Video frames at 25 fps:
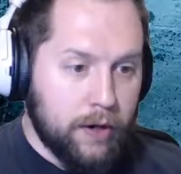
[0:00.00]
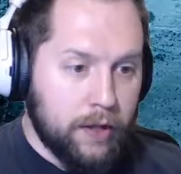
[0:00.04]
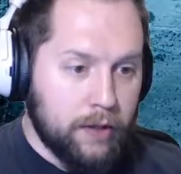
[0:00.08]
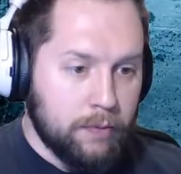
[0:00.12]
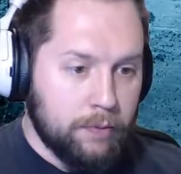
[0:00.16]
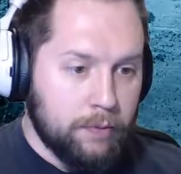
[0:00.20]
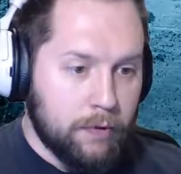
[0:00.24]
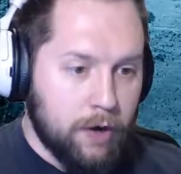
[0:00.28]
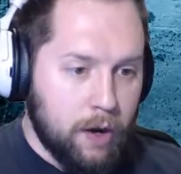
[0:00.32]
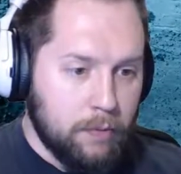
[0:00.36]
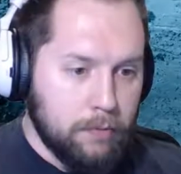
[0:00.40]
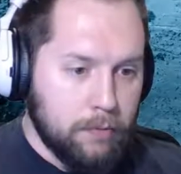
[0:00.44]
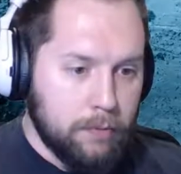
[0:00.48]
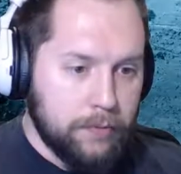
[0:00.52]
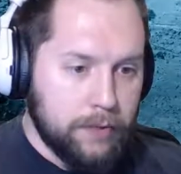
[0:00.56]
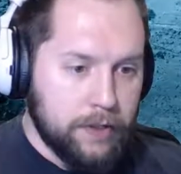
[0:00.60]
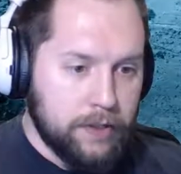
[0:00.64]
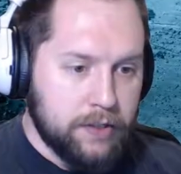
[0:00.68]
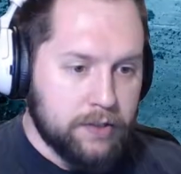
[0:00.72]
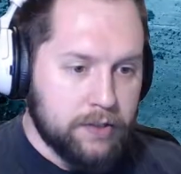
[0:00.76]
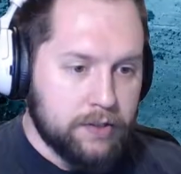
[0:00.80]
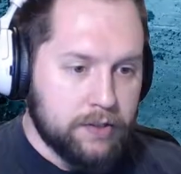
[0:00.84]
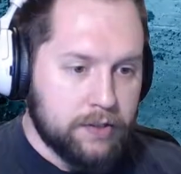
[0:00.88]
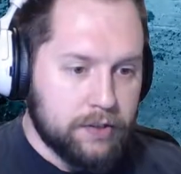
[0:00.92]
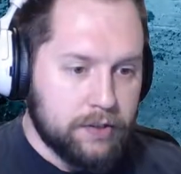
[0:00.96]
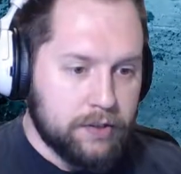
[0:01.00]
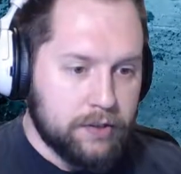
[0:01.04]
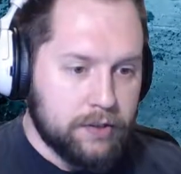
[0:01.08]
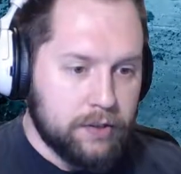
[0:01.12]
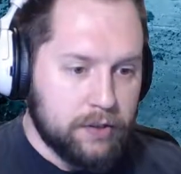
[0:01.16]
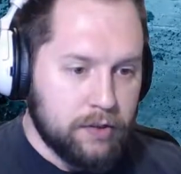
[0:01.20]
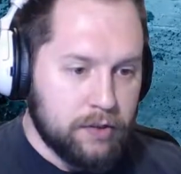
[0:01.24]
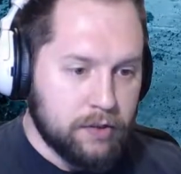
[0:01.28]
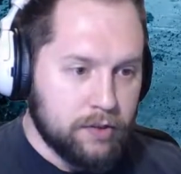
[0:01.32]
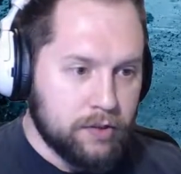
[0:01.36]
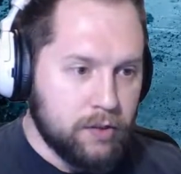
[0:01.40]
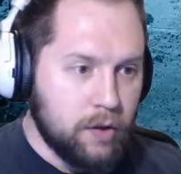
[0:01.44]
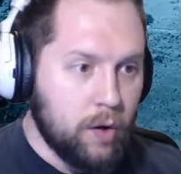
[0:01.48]
And the problem is
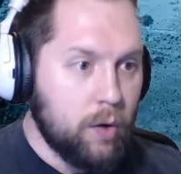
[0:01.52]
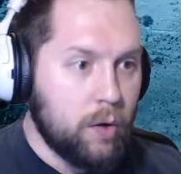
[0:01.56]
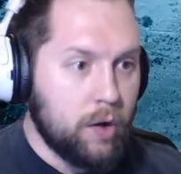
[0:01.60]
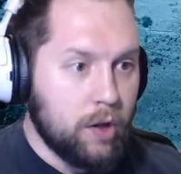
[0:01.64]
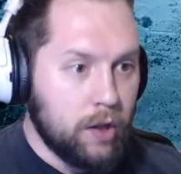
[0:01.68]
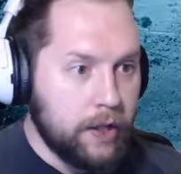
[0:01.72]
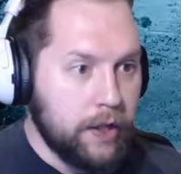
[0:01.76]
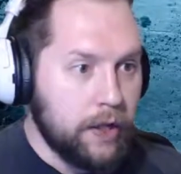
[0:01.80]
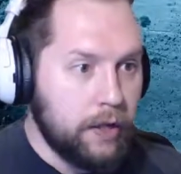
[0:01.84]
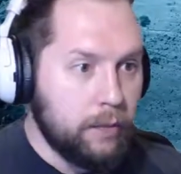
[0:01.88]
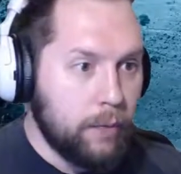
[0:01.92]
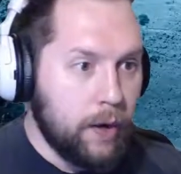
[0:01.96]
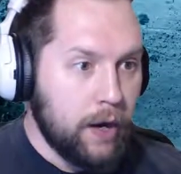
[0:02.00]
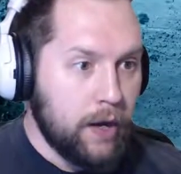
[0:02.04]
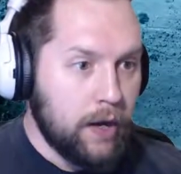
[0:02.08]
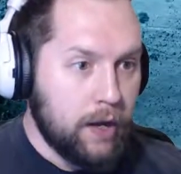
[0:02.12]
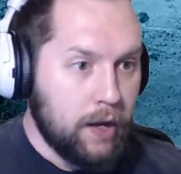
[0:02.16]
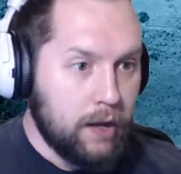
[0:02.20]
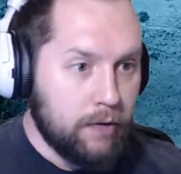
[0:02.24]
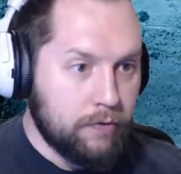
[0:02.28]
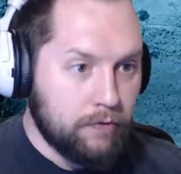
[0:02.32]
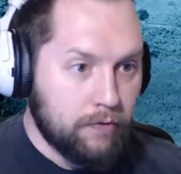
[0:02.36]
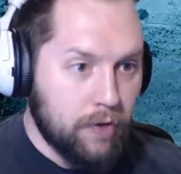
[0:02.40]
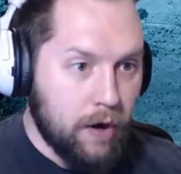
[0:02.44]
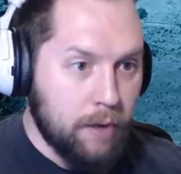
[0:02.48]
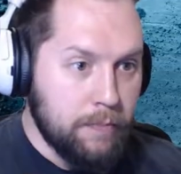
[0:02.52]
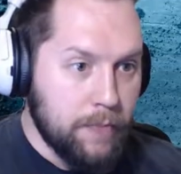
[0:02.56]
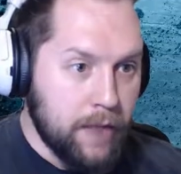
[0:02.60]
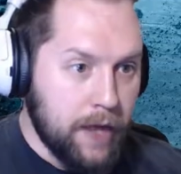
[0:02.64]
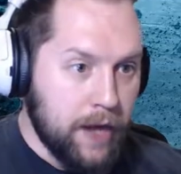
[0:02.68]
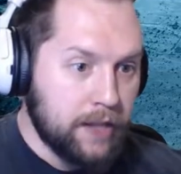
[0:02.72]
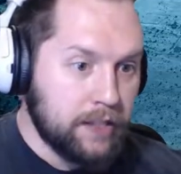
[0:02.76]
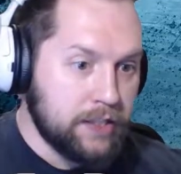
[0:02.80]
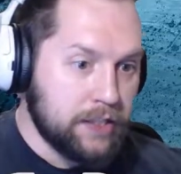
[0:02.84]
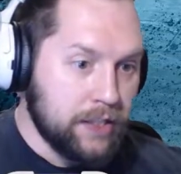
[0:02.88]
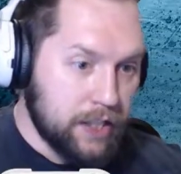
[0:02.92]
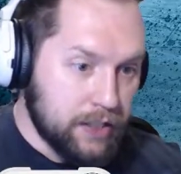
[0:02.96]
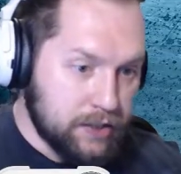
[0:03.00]
there's no clean way to get from
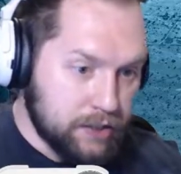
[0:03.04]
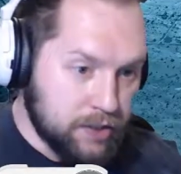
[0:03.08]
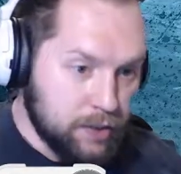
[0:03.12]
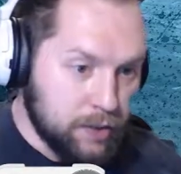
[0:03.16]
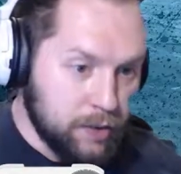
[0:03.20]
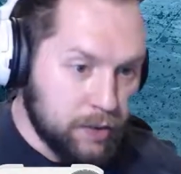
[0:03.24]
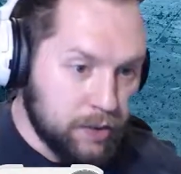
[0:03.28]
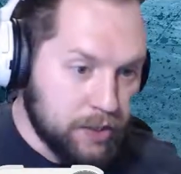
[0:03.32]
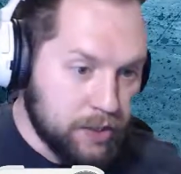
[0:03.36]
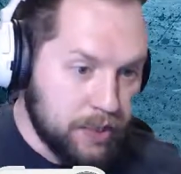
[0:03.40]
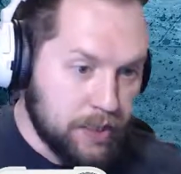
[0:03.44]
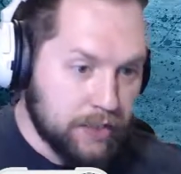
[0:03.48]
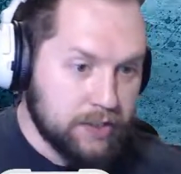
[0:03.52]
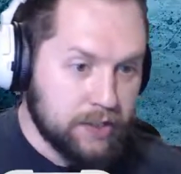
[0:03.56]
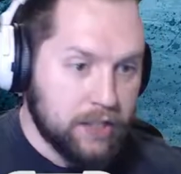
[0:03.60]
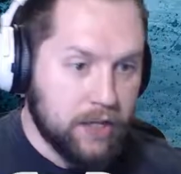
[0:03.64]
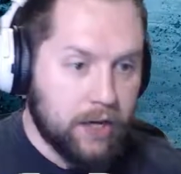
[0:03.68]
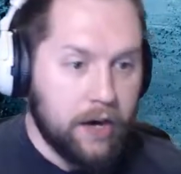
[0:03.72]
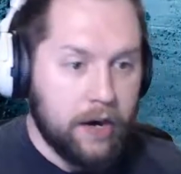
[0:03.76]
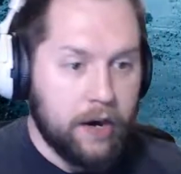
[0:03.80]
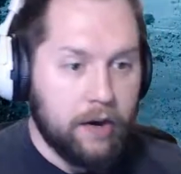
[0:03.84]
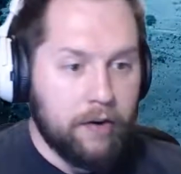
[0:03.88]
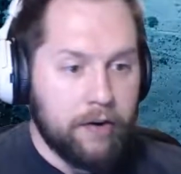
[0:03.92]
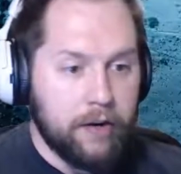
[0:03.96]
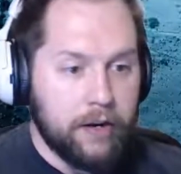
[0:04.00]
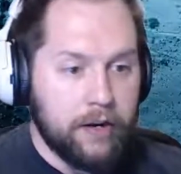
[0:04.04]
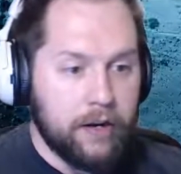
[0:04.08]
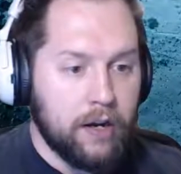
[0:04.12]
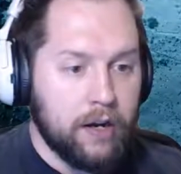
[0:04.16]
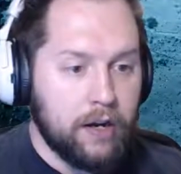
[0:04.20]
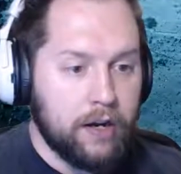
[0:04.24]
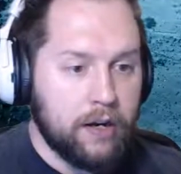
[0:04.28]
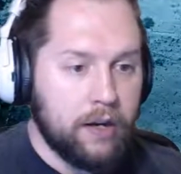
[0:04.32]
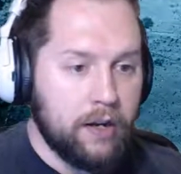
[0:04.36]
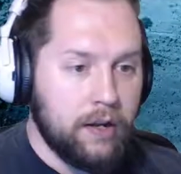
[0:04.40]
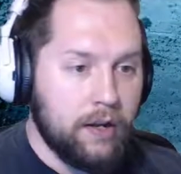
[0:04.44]
that chest to the chest that I already got.